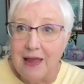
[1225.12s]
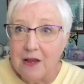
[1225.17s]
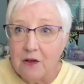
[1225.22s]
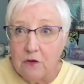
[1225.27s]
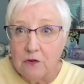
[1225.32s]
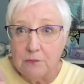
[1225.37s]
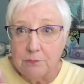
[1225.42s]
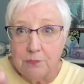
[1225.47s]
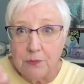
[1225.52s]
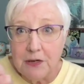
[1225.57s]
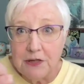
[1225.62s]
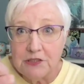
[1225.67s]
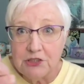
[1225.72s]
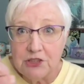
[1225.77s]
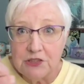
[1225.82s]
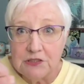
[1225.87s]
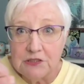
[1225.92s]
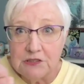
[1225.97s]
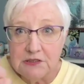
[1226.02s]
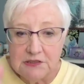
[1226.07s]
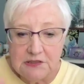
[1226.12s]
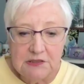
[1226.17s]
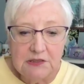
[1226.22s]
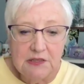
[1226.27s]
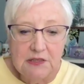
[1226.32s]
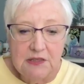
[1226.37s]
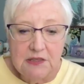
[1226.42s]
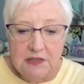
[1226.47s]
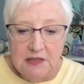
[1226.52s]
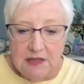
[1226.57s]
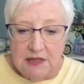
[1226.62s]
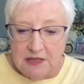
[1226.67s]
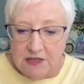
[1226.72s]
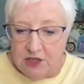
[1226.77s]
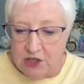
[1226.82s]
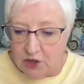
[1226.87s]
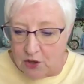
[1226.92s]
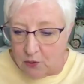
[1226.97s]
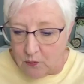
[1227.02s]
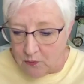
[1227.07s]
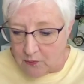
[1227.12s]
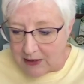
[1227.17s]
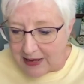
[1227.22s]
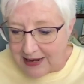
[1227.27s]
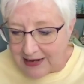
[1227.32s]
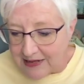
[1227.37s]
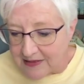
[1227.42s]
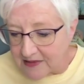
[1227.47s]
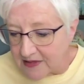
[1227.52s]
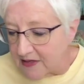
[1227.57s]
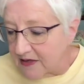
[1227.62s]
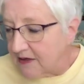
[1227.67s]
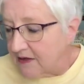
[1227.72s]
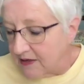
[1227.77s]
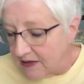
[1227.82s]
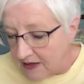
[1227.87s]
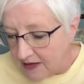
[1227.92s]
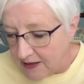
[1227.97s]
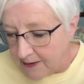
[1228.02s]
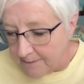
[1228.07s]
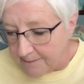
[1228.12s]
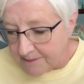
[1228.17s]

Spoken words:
angled brushes, you know, anything.